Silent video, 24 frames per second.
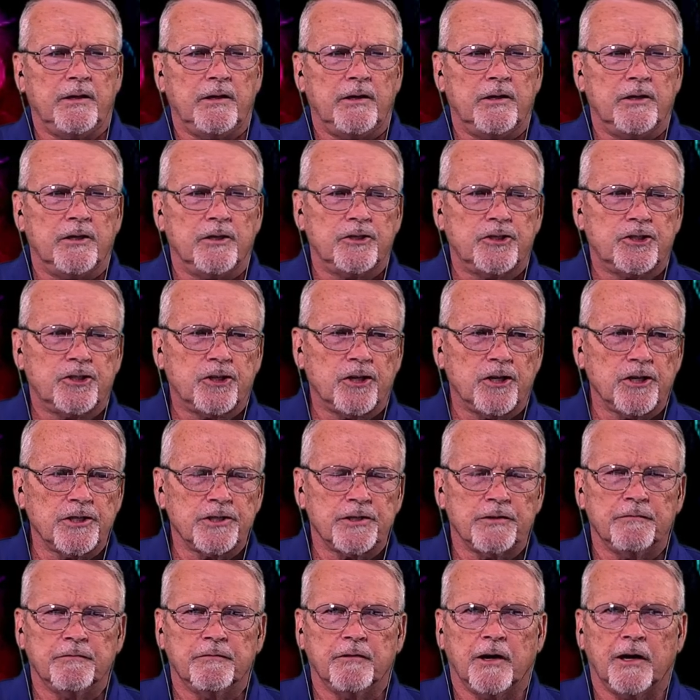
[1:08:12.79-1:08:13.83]
a church
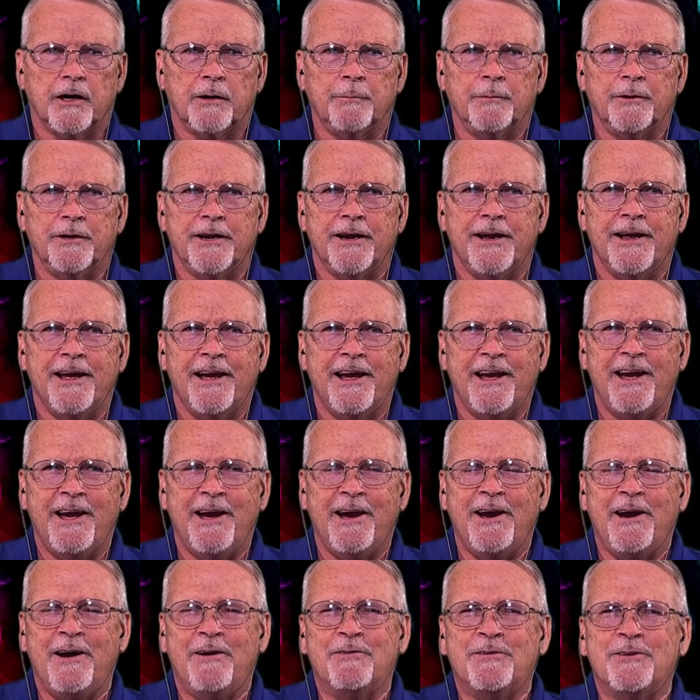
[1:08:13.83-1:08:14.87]
environment,
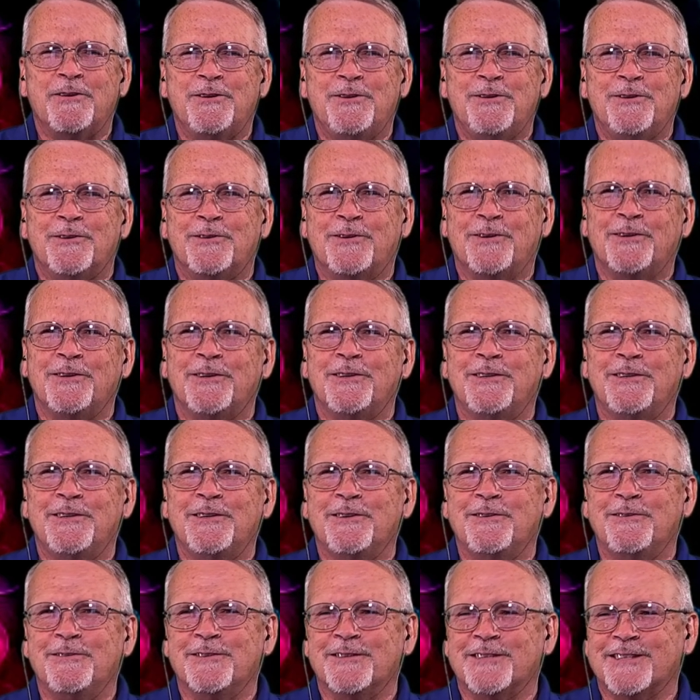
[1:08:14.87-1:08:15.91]
how you could
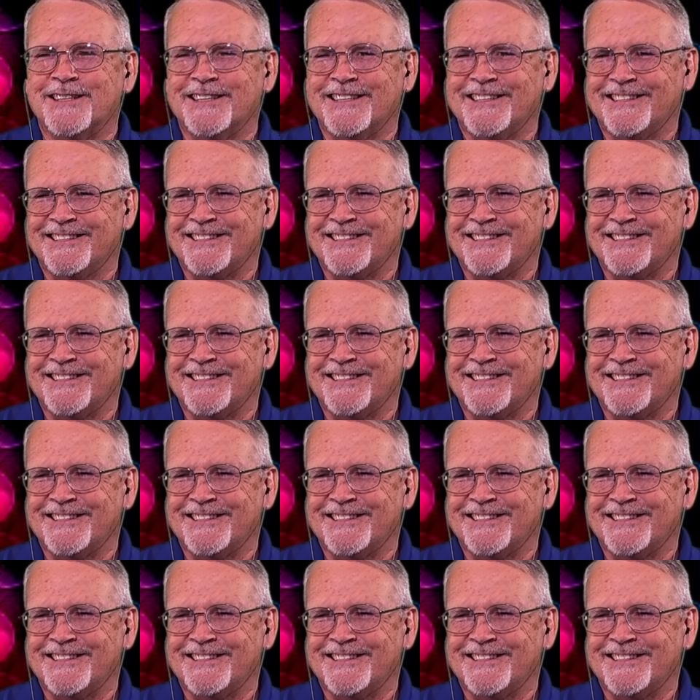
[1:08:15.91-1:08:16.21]
use a